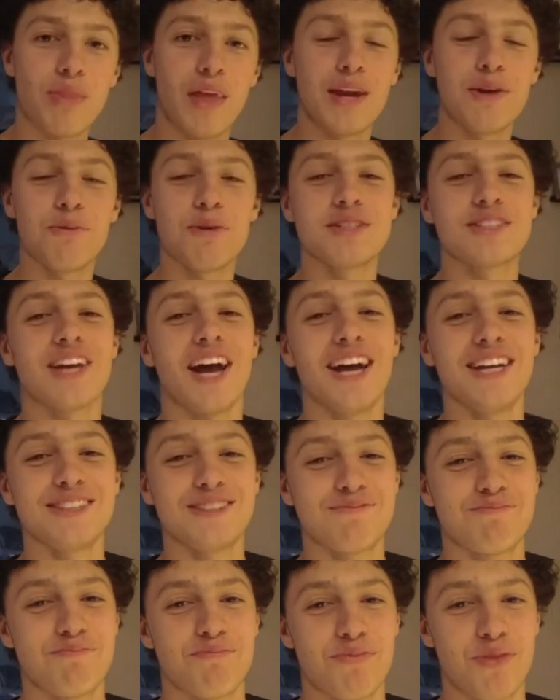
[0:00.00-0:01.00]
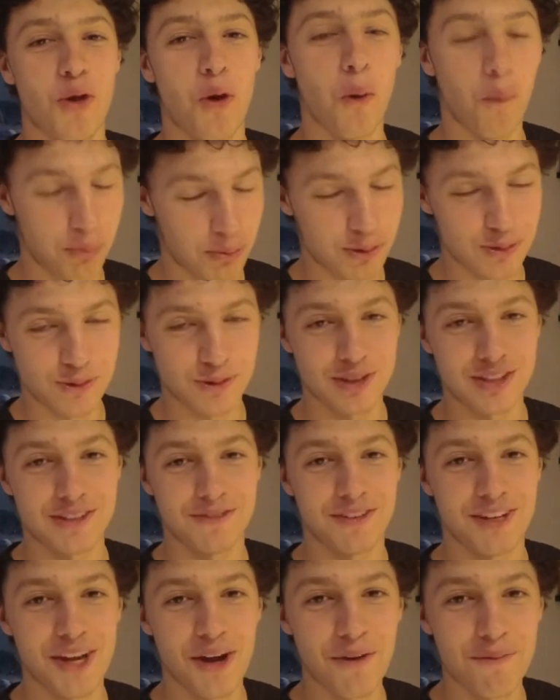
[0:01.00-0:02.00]
Anyways, guys, hope you enjoyed the
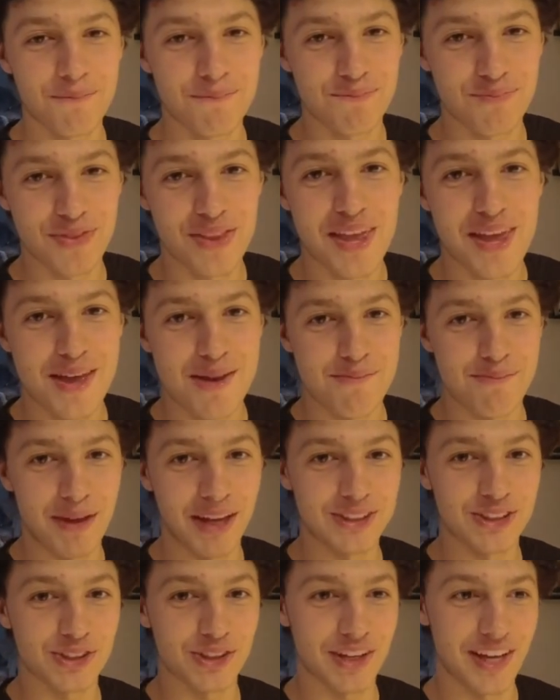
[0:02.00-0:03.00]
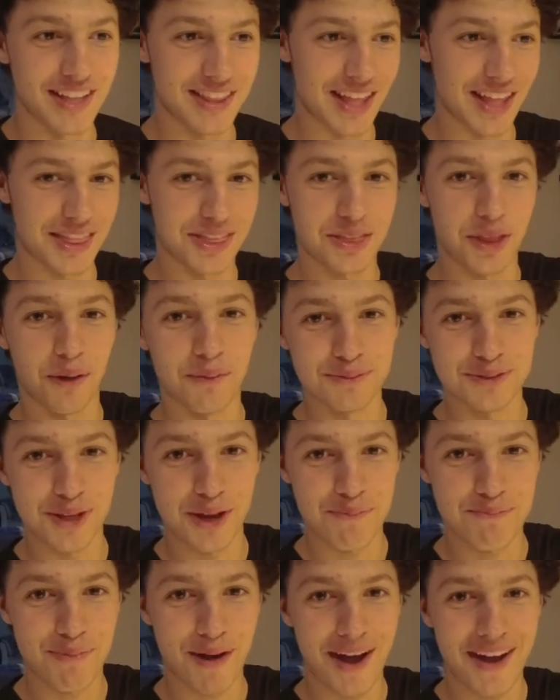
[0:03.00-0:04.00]
video. Make sure to hit that thumbs
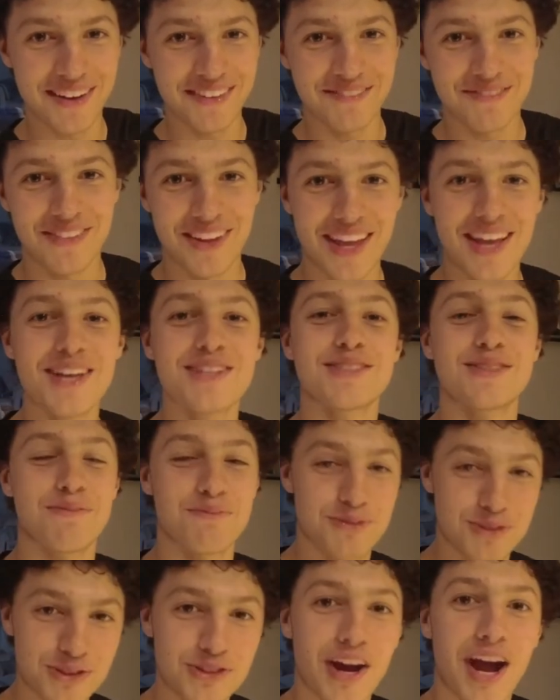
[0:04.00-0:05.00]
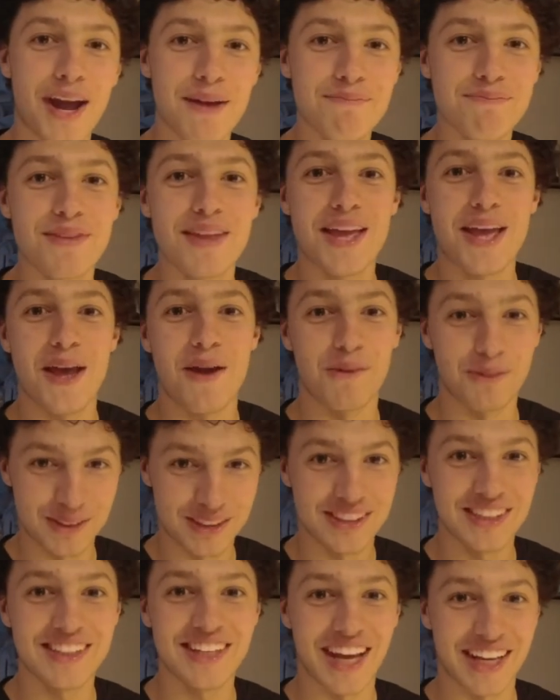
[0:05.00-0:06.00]
up button, subscribe, and we'll
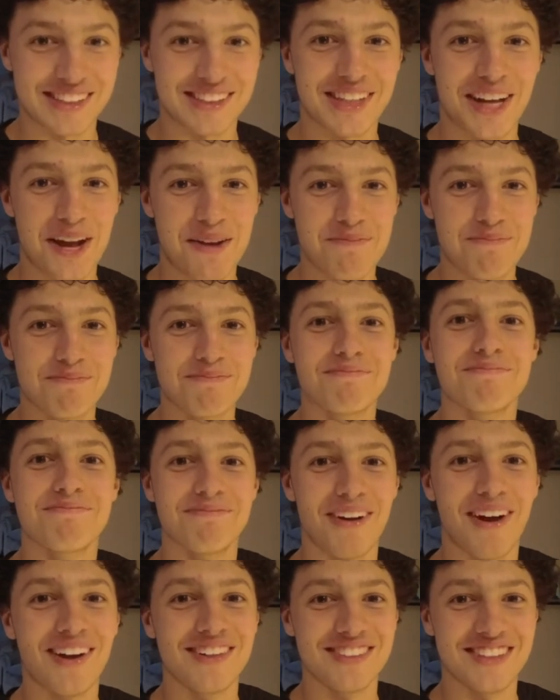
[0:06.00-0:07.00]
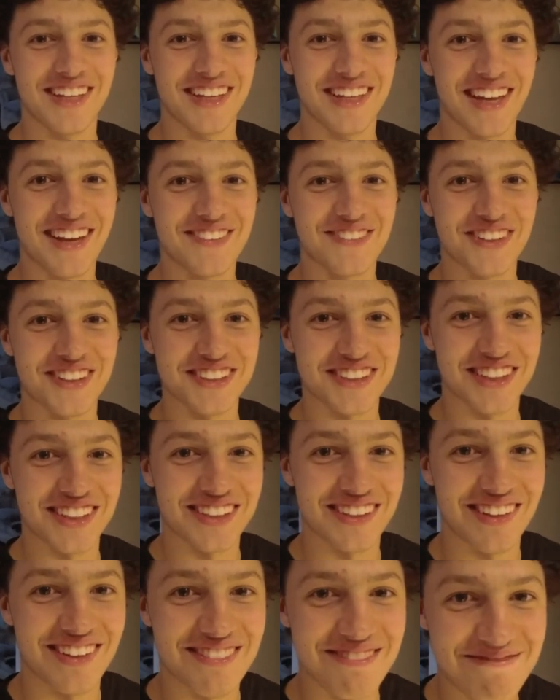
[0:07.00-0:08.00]
see you next time on JK Fishing.